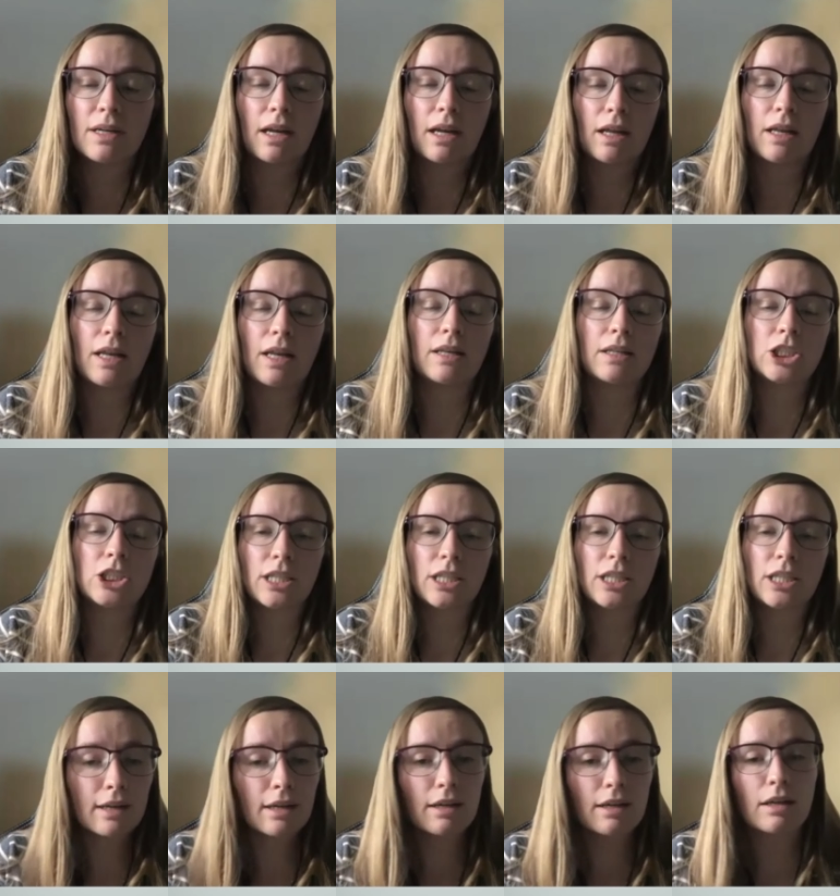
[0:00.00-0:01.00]
I can then
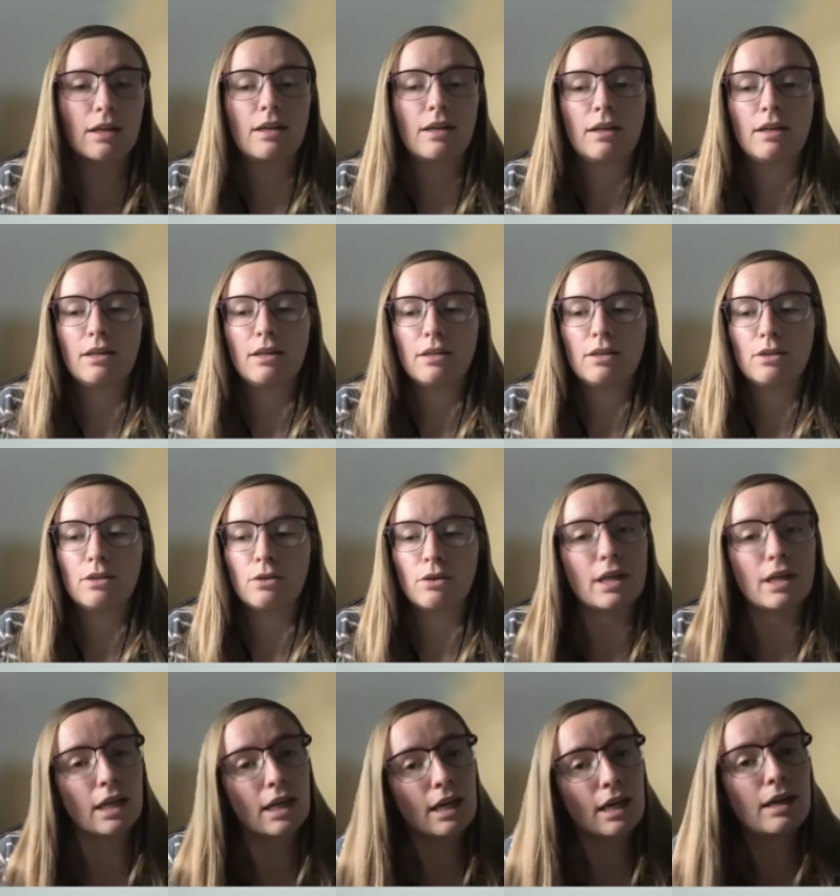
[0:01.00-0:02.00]
check,
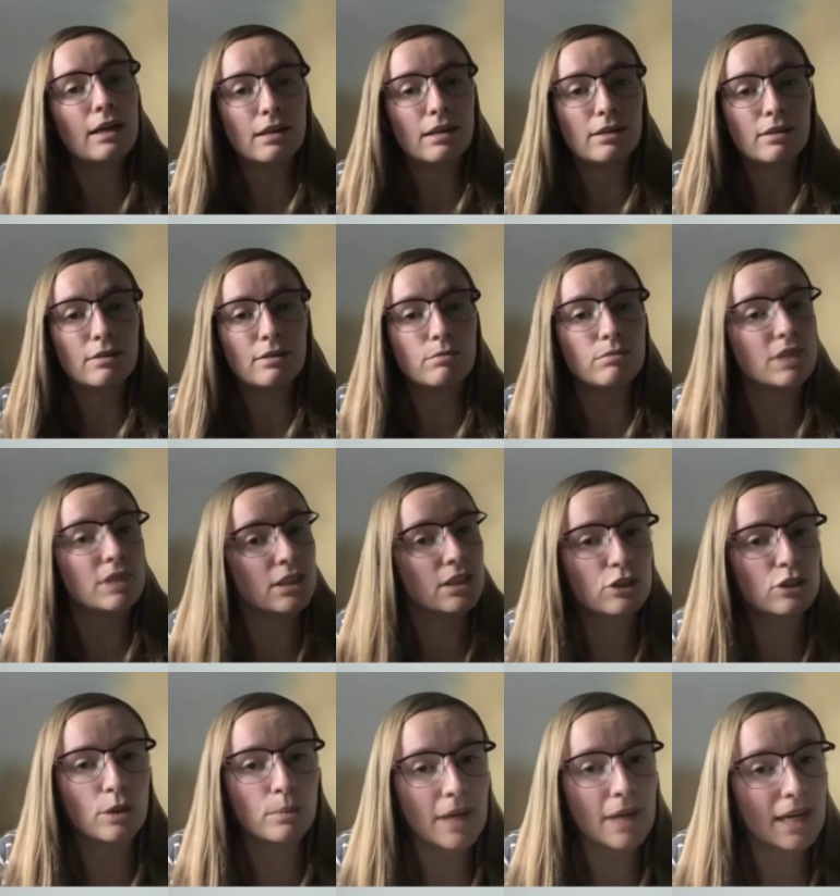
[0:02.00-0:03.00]
okay, did
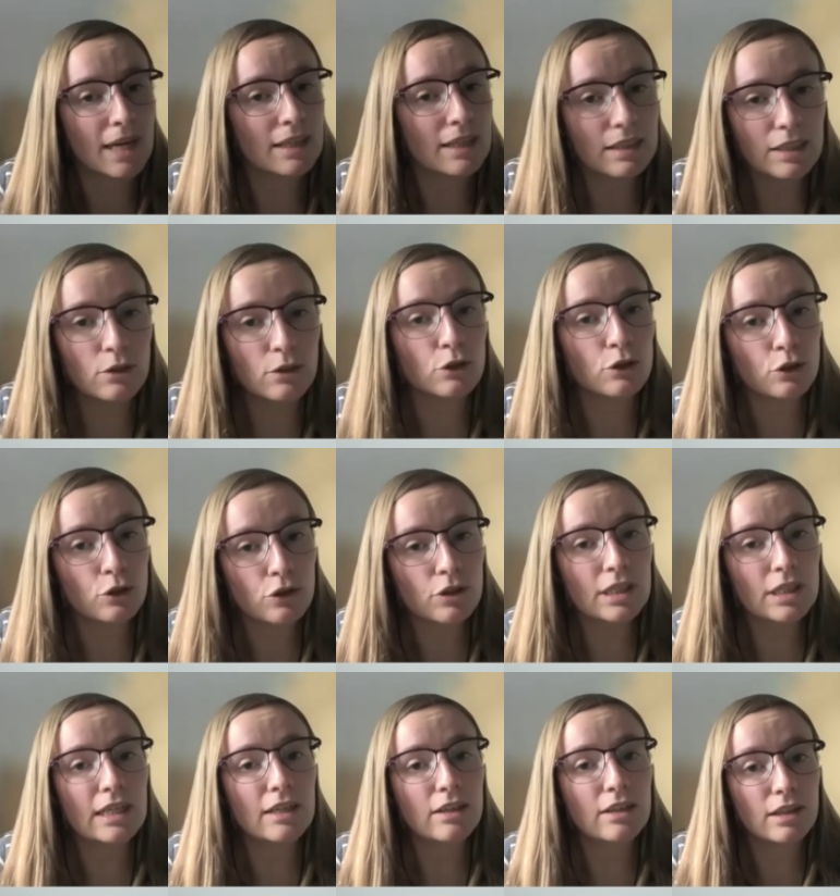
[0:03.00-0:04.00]
some editing occur
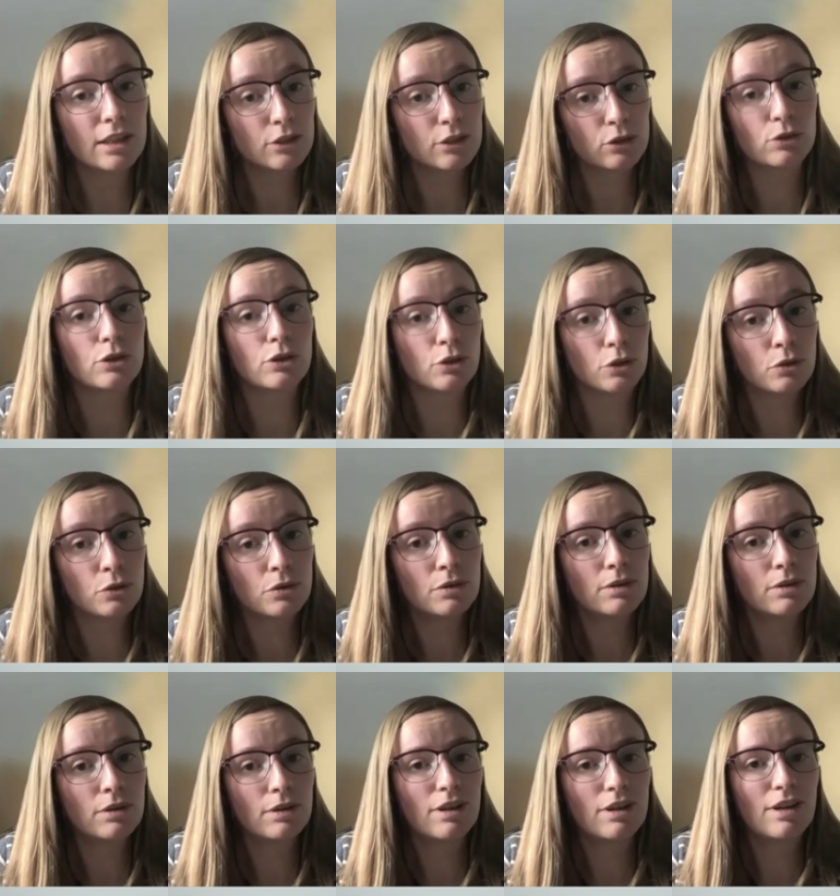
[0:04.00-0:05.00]
there, yes or no?
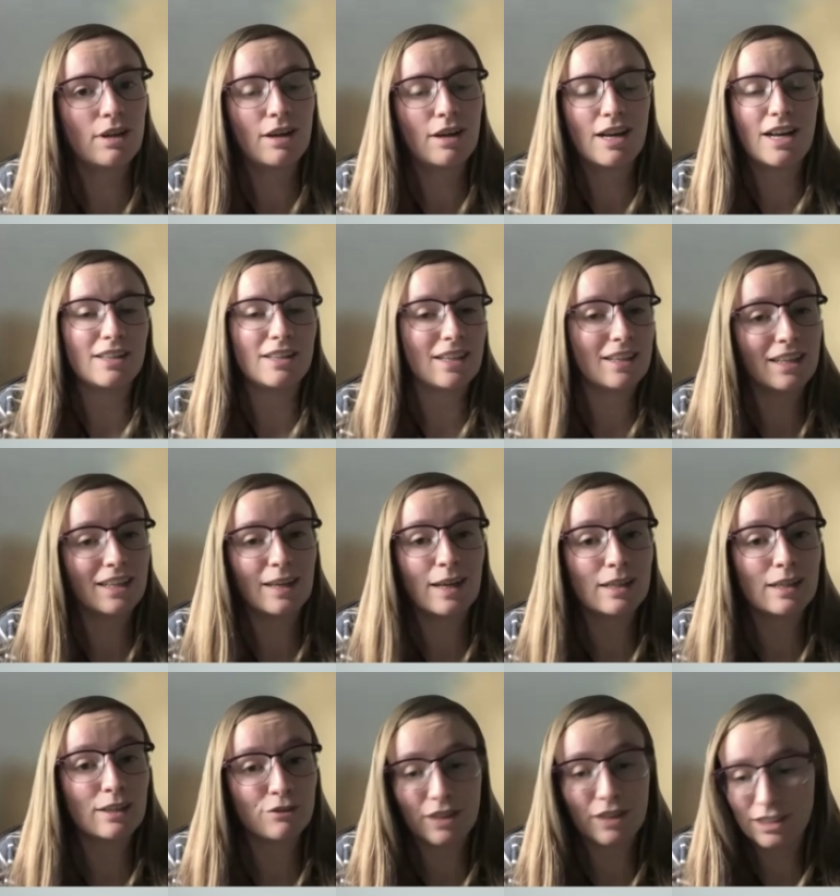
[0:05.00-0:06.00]
And then
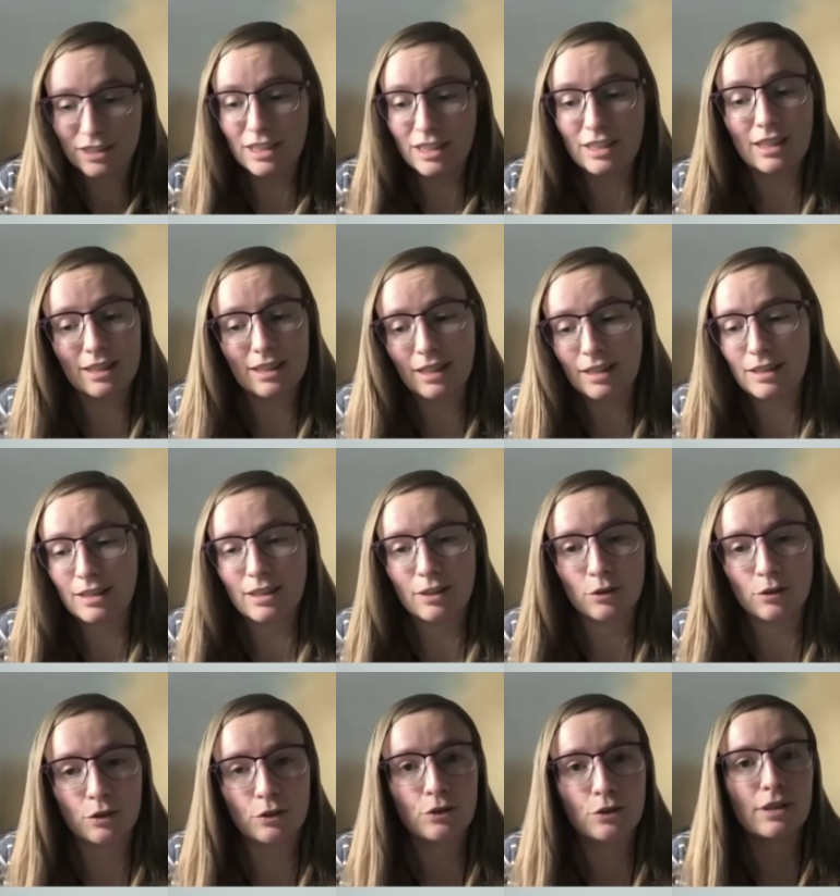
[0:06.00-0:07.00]
again, if I see that editing
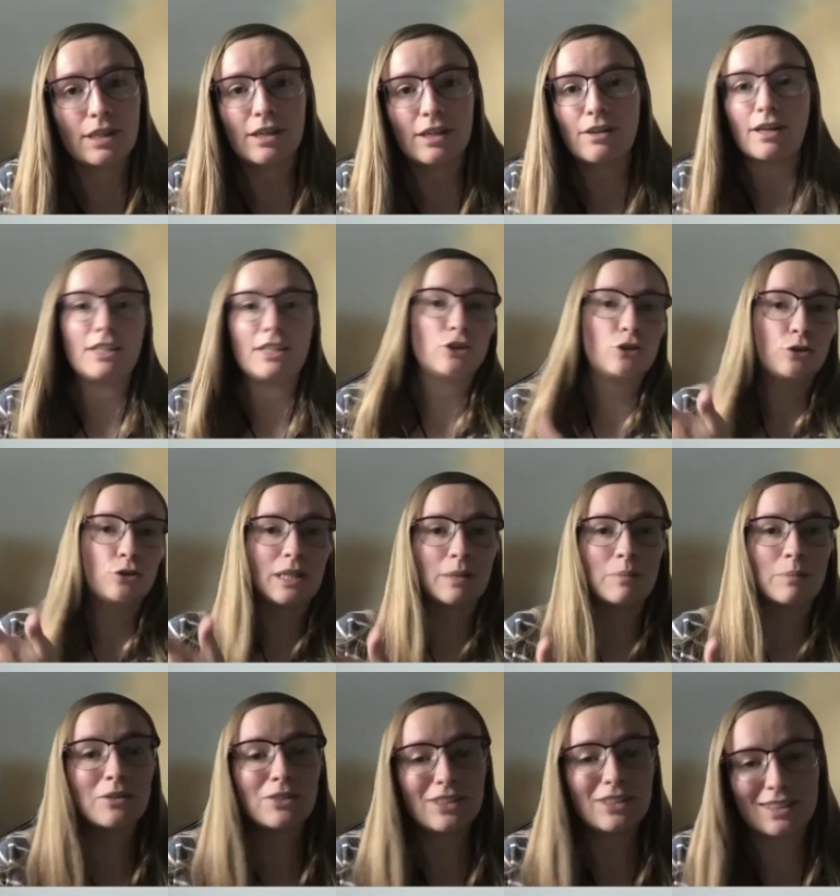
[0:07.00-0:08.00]
occurred there, I throw
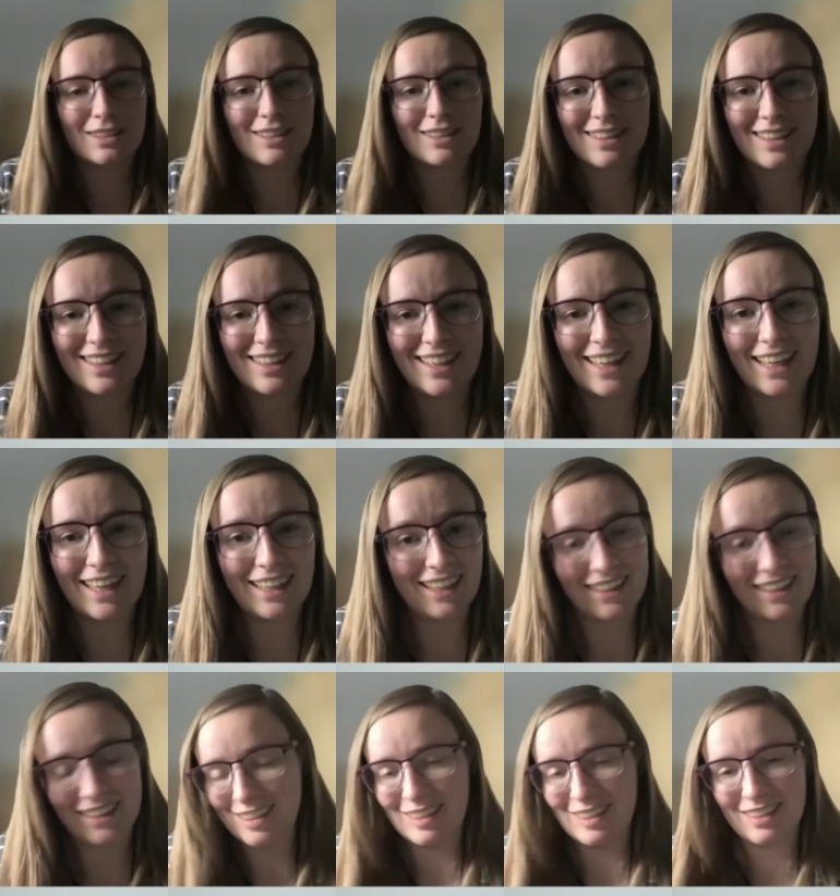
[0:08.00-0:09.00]
them out,
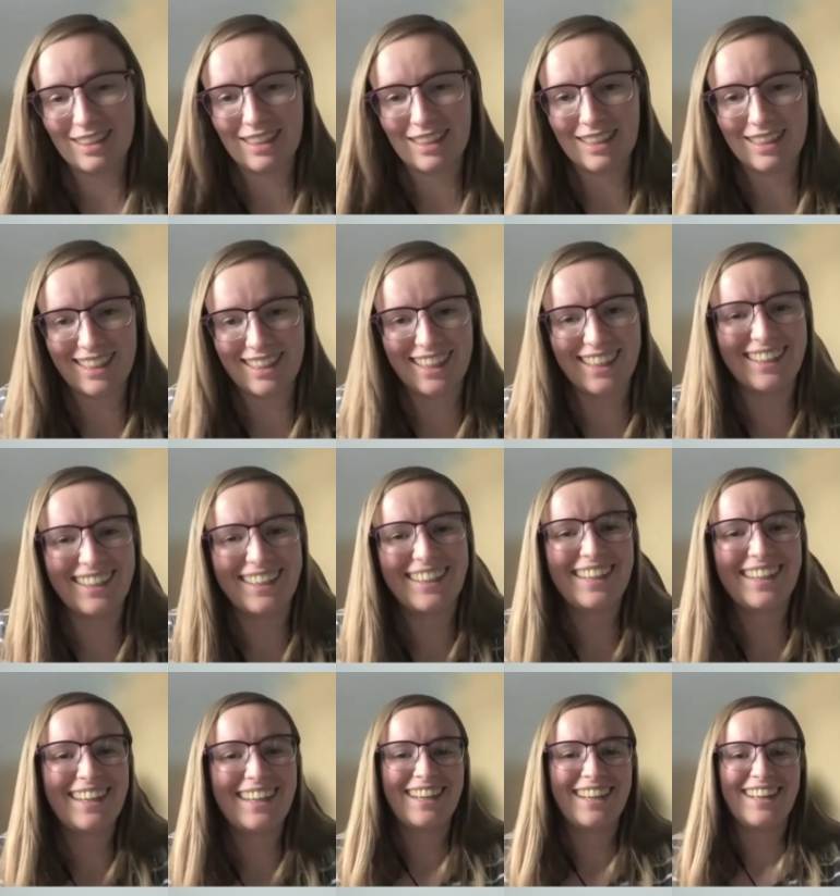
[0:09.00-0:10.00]
and
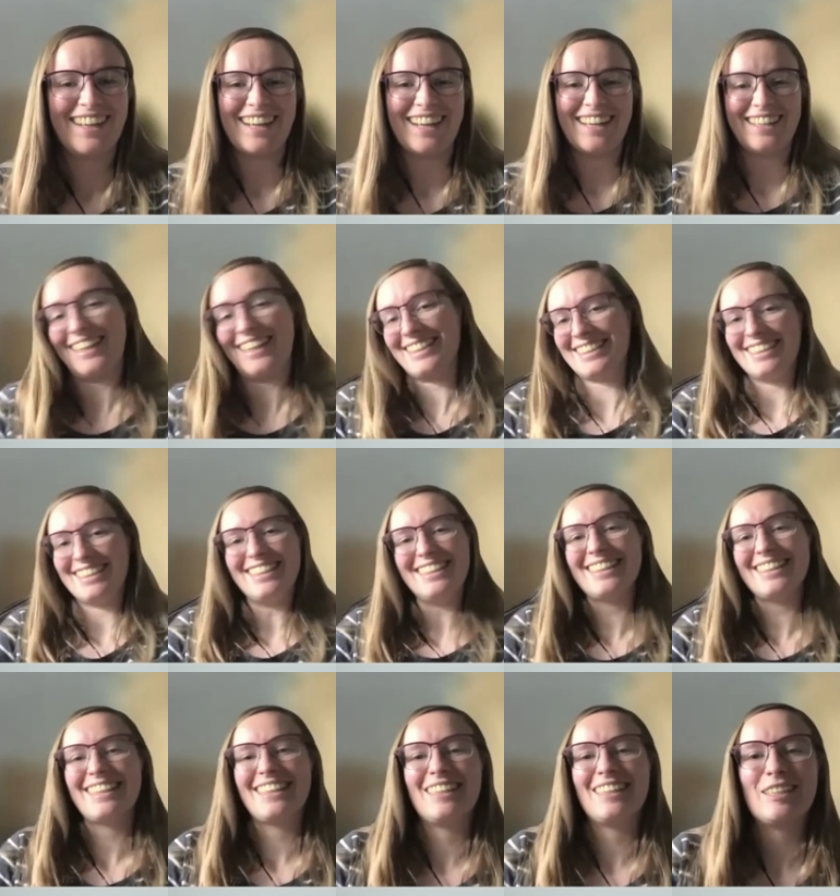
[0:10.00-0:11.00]
and that's it.